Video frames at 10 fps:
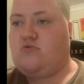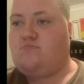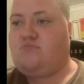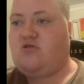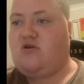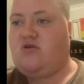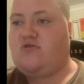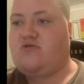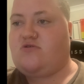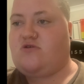
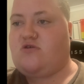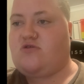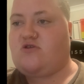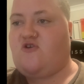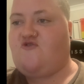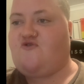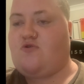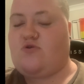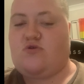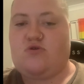police
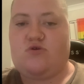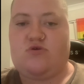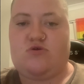station